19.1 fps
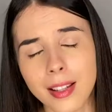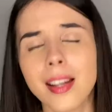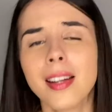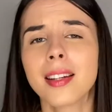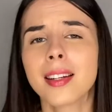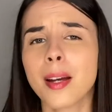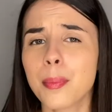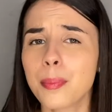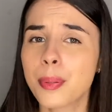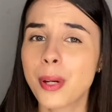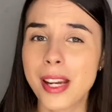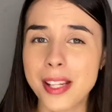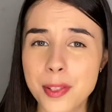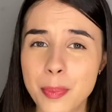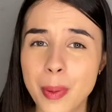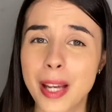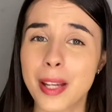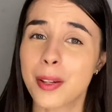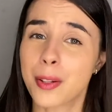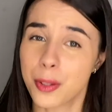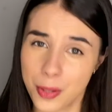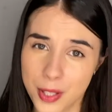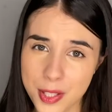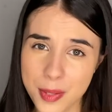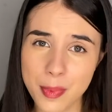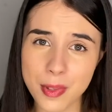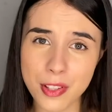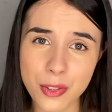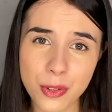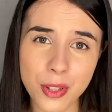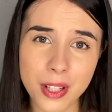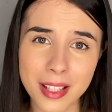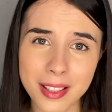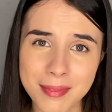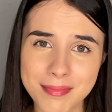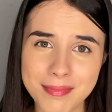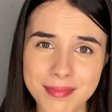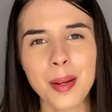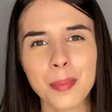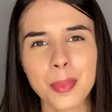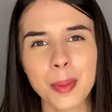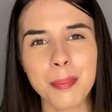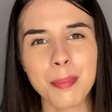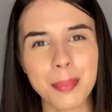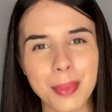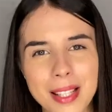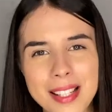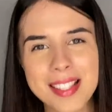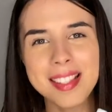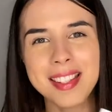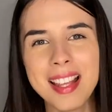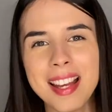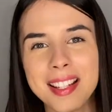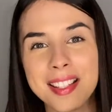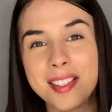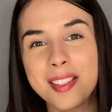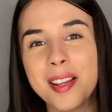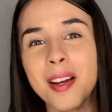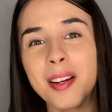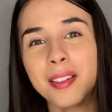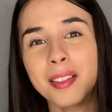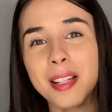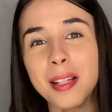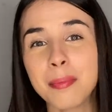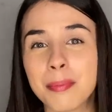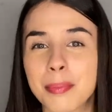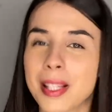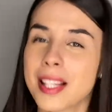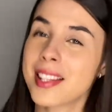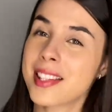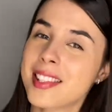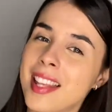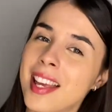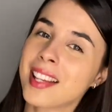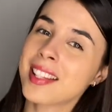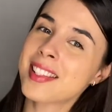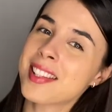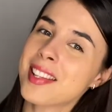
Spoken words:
Got pricked by a Christmas tree? Put Blistex on it, Blistex